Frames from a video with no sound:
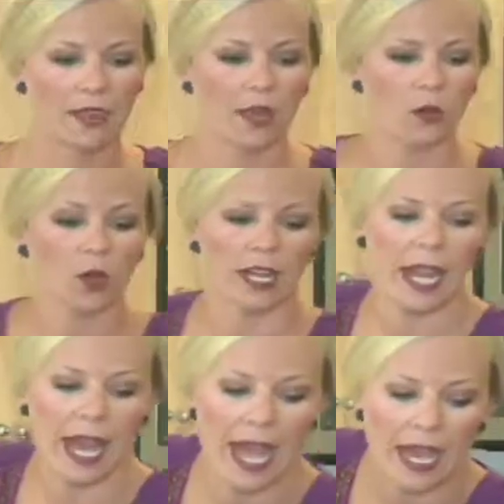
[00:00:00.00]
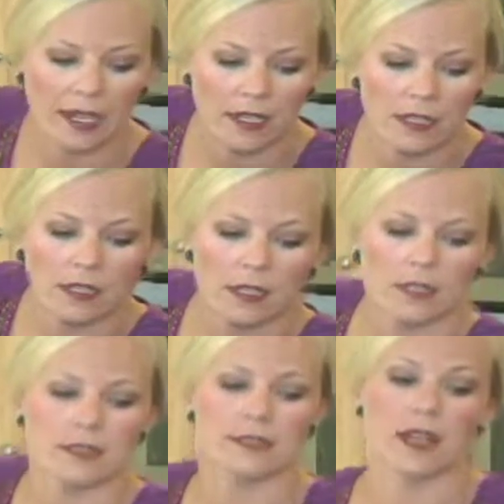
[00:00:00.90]
then we're going to add
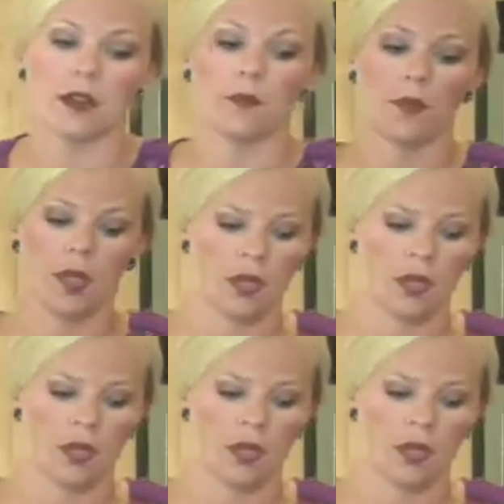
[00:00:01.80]
some